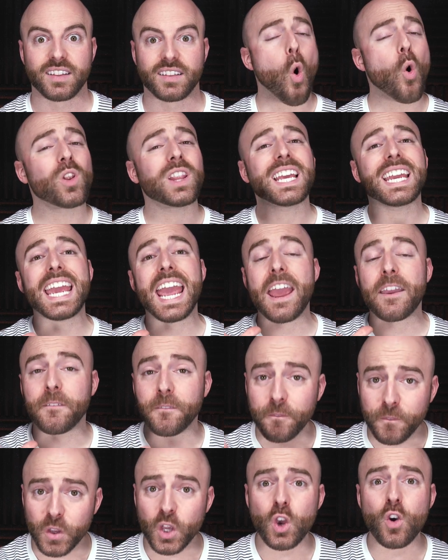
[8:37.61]
Only a
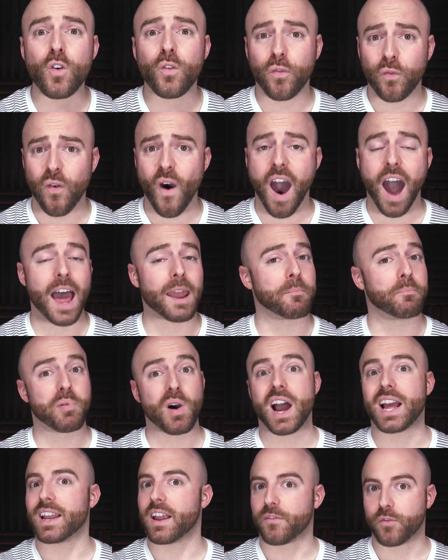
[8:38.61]
few fought,
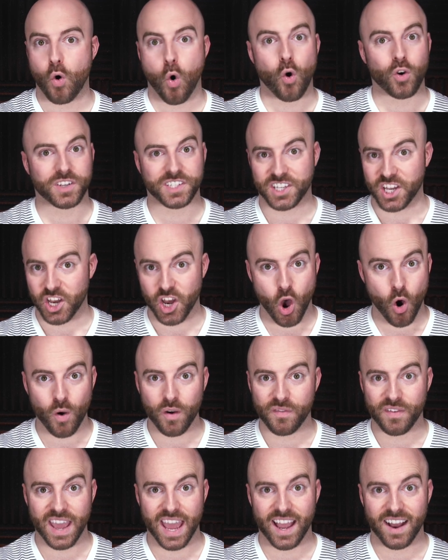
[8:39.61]
but of course to no
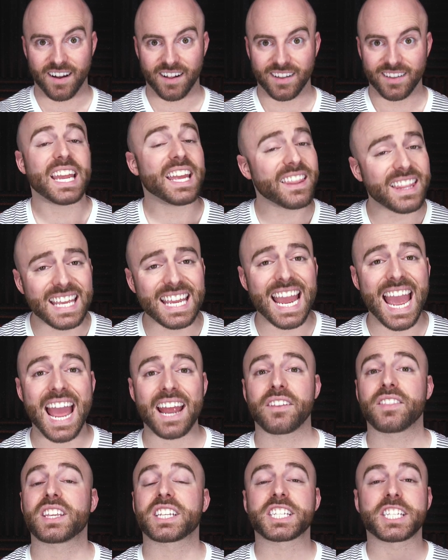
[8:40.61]
avail. In the
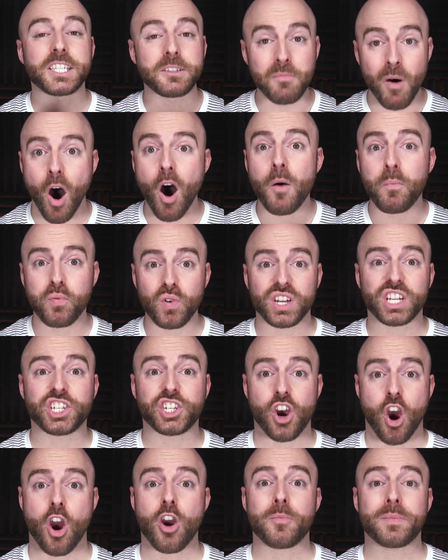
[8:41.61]
end, the small
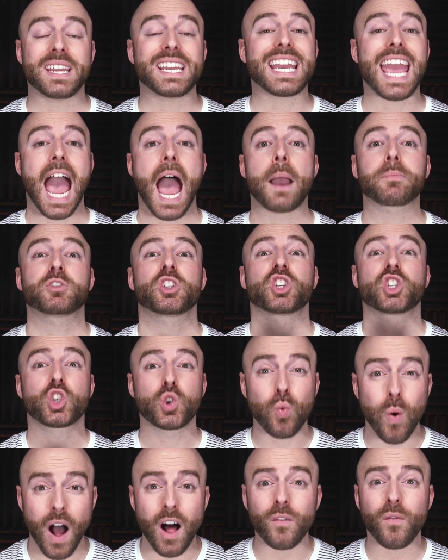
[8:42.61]
British army captured
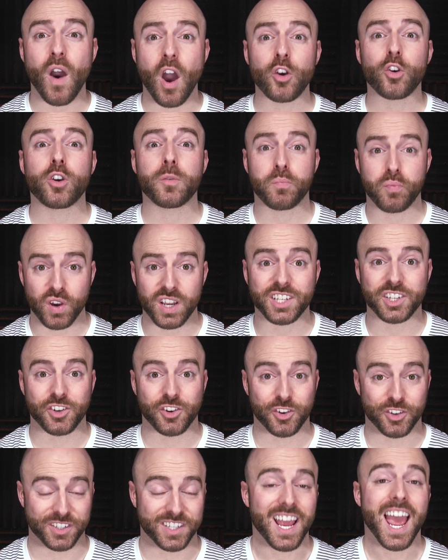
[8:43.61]
1,200
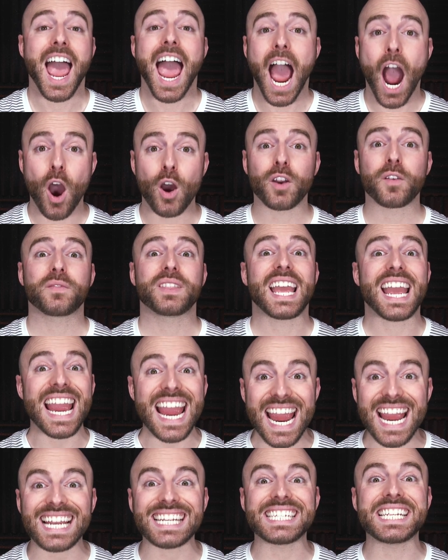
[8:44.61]
prisoners out of the
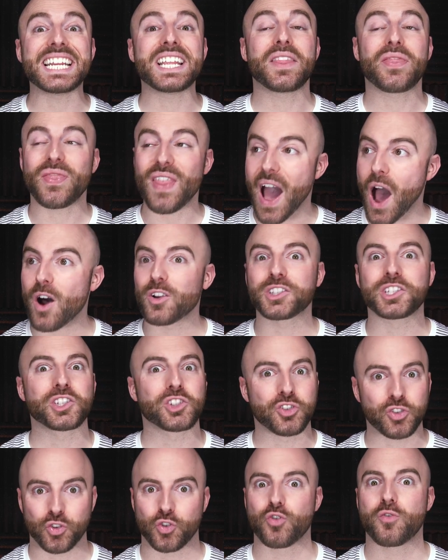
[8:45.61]

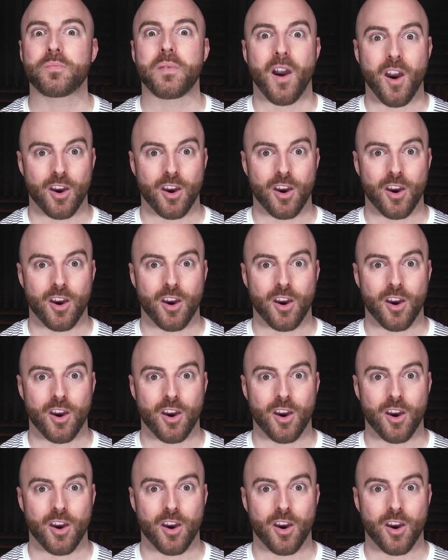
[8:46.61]
18,000 troop